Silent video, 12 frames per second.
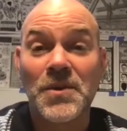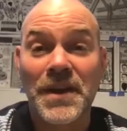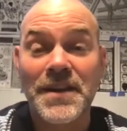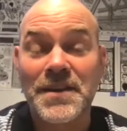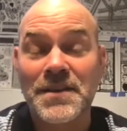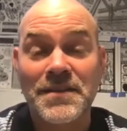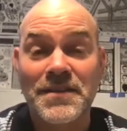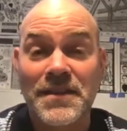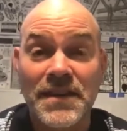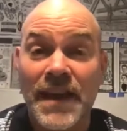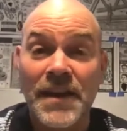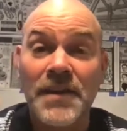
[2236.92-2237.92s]
like,
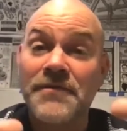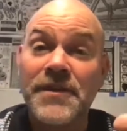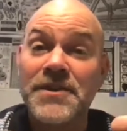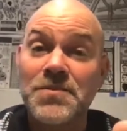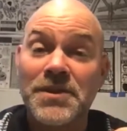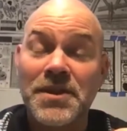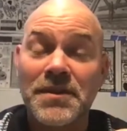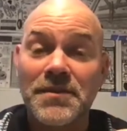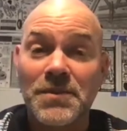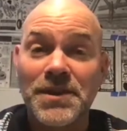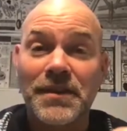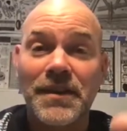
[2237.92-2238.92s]
and it fits with
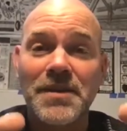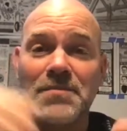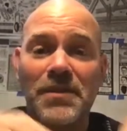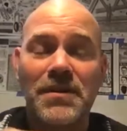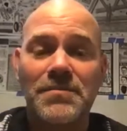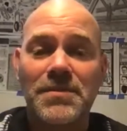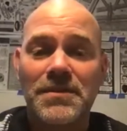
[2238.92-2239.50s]
the light bulb.